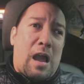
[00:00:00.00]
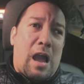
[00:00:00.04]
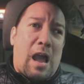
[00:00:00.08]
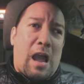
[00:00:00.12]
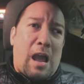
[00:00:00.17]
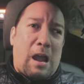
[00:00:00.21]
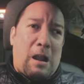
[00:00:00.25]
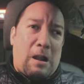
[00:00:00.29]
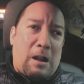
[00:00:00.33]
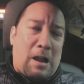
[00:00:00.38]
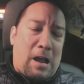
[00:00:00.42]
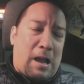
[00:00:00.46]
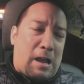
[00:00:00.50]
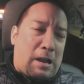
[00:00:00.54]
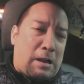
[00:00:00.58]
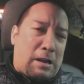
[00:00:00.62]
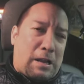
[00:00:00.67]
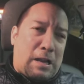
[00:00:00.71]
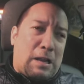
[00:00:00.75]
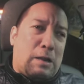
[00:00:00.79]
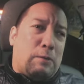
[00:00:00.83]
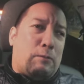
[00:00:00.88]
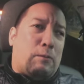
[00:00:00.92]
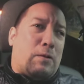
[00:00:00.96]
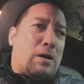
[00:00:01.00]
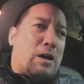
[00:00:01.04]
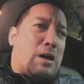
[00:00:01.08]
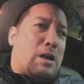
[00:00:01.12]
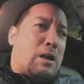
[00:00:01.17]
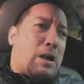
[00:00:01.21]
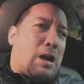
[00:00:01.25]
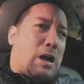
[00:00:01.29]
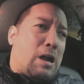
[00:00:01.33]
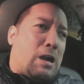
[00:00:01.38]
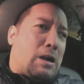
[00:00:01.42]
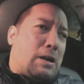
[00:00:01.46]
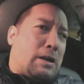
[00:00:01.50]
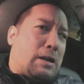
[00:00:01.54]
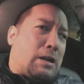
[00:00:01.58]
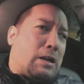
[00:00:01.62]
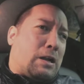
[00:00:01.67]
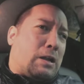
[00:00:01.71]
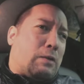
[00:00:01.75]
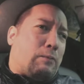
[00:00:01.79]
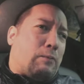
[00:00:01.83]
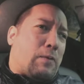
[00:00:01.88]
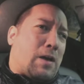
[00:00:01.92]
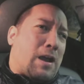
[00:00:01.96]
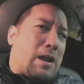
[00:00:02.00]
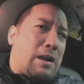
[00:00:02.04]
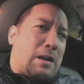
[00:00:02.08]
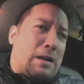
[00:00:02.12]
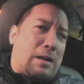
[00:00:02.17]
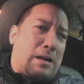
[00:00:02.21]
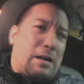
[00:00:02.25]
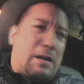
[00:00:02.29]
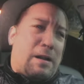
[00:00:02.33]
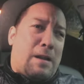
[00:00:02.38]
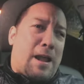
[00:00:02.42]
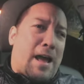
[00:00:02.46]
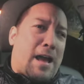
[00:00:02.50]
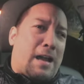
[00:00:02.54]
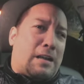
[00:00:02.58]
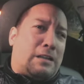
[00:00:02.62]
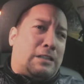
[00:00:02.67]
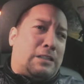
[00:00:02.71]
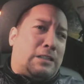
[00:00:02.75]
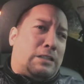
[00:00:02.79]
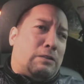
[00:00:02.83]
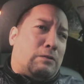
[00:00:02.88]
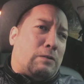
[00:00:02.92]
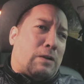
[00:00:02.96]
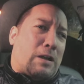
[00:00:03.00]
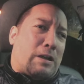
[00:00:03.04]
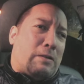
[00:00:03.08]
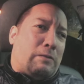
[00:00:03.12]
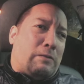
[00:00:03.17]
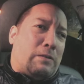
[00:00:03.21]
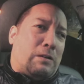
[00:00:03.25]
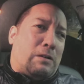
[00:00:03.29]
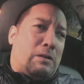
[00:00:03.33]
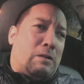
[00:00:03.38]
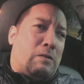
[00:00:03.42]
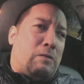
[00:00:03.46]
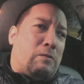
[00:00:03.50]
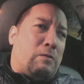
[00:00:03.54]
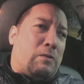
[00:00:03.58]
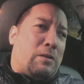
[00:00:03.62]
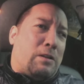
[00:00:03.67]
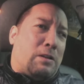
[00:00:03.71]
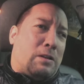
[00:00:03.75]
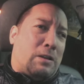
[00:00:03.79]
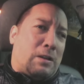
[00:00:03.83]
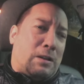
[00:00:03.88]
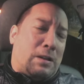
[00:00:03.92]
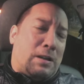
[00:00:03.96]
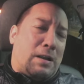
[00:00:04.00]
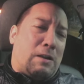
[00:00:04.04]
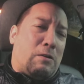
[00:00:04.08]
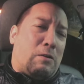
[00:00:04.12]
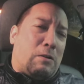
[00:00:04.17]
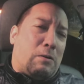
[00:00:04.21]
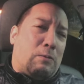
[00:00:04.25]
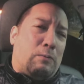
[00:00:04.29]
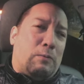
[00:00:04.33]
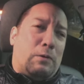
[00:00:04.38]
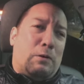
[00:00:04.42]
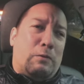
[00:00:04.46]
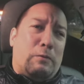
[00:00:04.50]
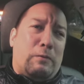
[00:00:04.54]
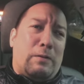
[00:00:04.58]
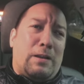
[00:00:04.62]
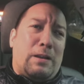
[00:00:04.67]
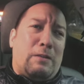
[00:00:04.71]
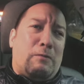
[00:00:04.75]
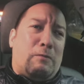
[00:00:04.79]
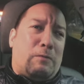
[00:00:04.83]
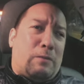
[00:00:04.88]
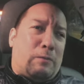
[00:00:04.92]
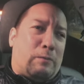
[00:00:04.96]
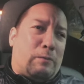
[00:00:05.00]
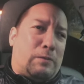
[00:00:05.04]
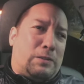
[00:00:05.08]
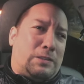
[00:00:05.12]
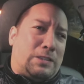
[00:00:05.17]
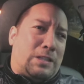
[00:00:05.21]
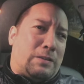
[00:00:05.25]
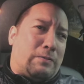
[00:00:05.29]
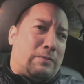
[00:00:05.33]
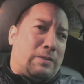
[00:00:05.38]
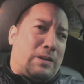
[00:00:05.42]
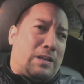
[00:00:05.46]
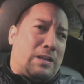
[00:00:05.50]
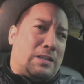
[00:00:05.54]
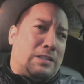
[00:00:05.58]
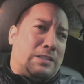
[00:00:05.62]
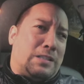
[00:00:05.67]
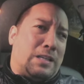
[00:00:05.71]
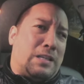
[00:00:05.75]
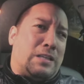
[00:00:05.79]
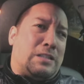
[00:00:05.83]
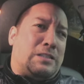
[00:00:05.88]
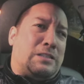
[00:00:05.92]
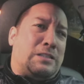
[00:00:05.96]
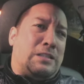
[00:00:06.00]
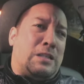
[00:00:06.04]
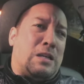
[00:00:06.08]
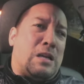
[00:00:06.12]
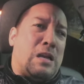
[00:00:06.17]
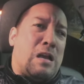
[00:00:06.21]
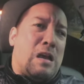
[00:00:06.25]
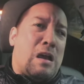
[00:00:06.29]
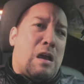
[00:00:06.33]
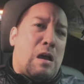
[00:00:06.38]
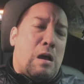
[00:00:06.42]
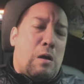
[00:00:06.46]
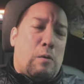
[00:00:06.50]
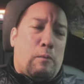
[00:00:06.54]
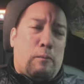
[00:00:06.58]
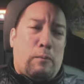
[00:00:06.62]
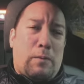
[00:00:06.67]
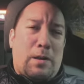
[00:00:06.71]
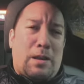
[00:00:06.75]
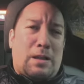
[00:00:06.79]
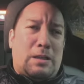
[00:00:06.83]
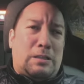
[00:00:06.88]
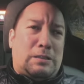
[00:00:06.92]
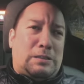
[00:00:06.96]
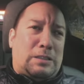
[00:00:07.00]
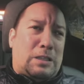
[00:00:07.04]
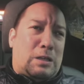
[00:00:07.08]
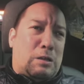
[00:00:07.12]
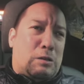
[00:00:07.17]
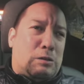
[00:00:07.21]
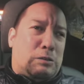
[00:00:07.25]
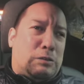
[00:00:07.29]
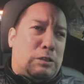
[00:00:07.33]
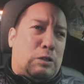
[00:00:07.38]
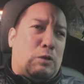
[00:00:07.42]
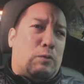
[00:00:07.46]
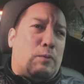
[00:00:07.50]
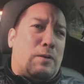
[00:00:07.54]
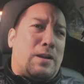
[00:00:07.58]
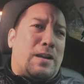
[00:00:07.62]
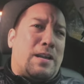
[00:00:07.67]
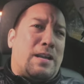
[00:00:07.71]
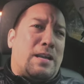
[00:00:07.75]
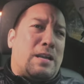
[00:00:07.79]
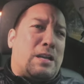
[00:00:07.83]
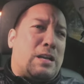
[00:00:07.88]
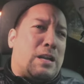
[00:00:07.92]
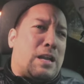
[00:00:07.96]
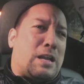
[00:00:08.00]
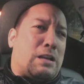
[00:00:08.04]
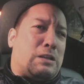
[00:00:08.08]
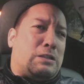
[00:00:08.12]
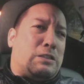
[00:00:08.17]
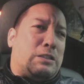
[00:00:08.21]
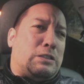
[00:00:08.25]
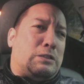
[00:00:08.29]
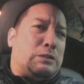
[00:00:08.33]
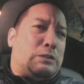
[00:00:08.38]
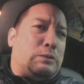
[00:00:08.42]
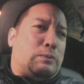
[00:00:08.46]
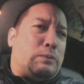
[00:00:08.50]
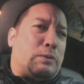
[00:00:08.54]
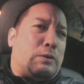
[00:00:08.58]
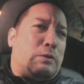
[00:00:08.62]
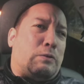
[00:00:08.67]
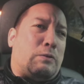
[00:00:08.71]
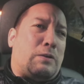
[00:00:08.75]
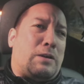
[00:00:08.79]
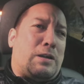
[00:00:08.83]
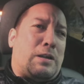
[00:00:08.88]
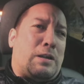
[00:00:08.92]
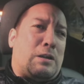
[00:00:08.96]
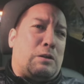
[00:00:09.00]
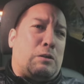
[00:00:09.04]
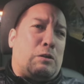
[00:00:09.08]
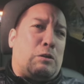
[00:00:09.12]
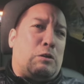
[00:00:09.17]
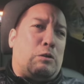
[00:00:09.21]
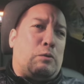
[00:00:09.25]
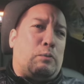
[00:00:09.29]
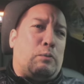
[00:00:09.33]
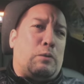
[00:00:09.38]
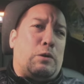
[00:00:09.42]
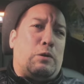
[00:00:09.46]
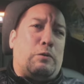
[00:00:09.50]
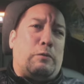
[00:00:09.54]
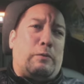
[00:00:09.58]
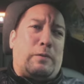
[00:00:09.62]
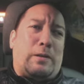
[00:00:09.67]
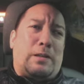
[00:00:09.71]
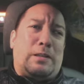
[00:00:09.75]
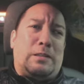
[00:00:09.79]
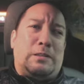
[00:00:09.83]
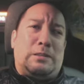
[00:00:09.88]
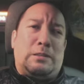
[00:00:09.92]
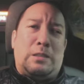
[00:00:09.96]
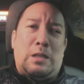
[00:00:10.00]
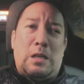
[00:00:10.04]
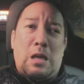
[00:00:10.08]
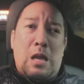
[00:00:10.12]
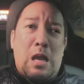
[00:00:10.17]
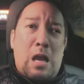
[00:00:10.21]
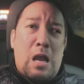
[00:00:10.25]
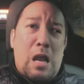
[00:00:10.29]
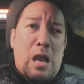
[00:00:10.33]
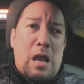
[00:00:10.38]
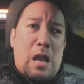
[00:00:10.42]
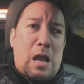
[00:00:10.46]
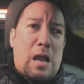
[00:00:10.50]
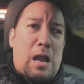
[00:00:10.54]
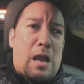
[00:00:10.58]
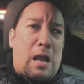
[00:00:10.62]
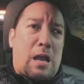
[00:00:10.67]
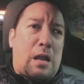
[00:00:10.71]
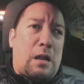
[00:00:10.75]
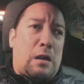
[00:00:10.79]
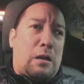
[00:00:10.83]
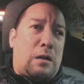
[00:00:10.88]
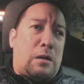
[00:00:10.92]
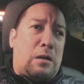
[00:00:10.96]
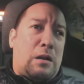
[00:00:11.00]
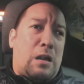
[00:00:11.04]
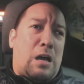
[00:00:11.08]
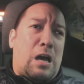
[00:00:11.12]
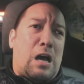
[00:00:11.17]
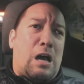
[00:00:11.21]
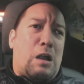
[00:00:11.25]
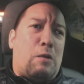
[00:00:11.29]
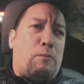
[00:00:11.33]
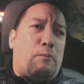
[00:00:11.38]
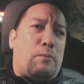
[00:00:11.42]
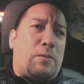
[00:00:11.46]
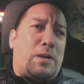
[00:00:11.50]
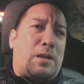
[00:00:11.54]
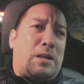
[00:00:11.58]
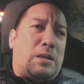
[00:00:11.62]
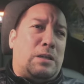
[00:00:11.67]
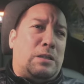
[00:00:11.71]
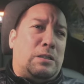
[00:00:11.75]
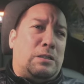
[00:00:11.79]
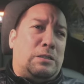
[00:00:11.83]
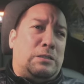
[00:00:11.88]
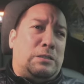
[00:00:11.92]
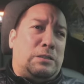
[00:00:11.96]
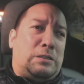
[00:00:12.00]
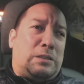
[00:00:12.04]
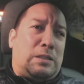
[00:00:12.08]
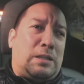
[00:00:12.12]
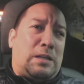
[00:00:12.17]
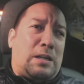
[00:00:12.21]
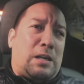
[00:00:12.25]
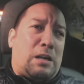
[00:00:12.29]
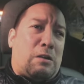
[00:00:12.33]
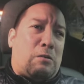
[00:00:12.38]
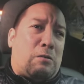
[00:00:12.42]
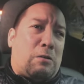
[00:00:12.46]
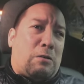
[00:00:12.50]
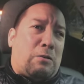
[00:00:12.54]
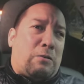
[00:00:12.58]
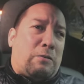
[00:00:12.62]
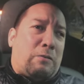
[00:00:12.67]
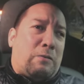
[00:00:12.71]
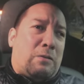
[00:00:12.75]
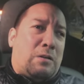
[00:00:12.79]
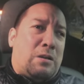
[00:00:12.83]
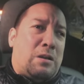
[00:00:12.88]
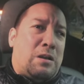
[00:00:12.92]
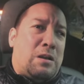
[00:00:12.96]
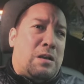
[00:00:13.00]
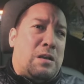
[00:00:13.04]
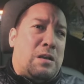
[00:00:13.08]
and I keep on harkening back to Taxi Driver, the De Niro movie from '76, because there are so many connections between the two movies, and not because De Niro